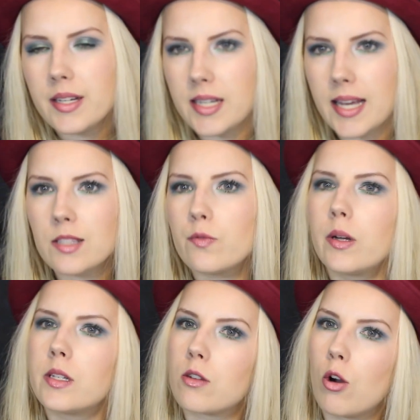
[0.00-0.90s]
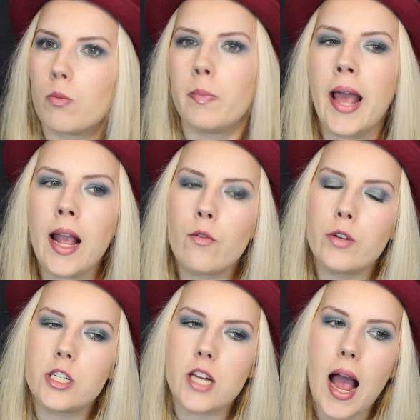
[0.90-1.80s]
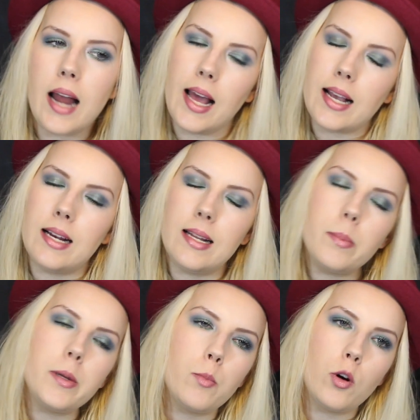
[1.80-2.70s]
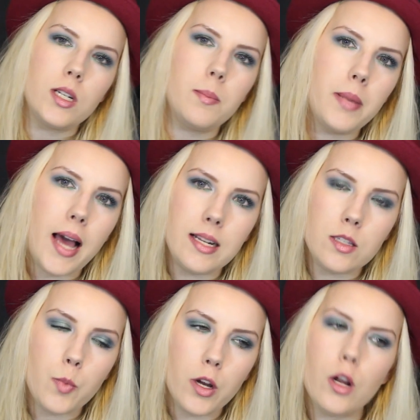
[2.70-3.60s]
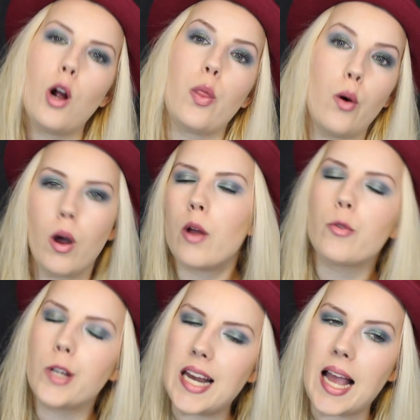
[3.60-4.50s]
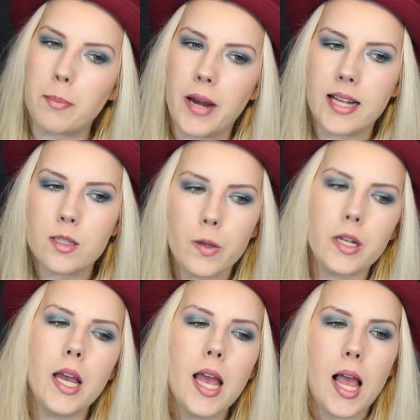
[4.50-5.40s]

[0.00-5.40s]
The next one is Code Black, which I like a little bit more than Blind Spot, although I really like Blind Spot.